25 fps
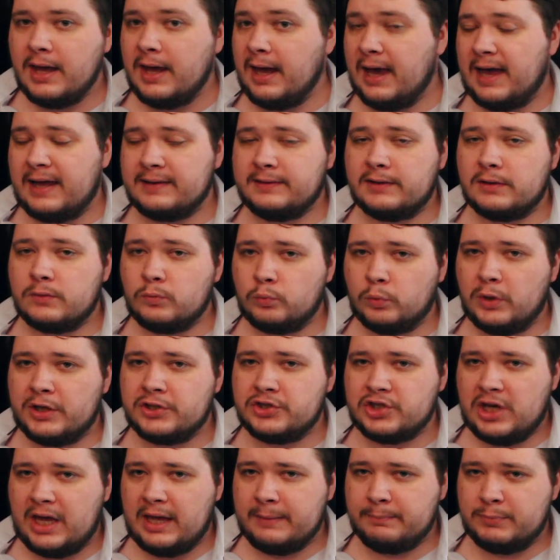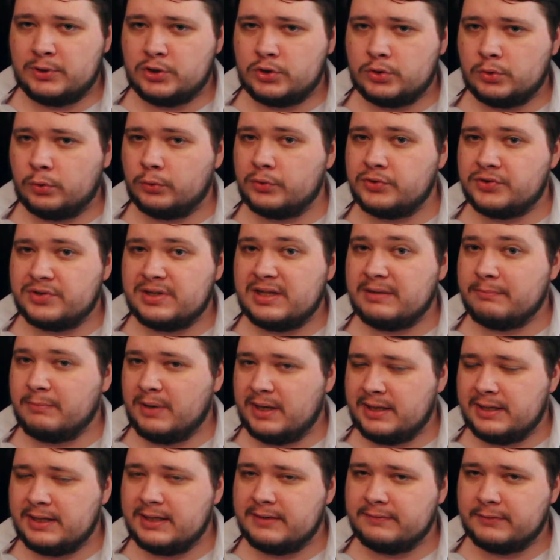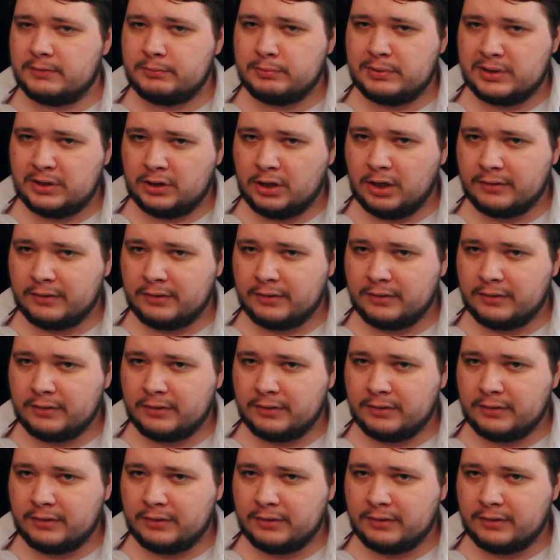and in which episodes they might even be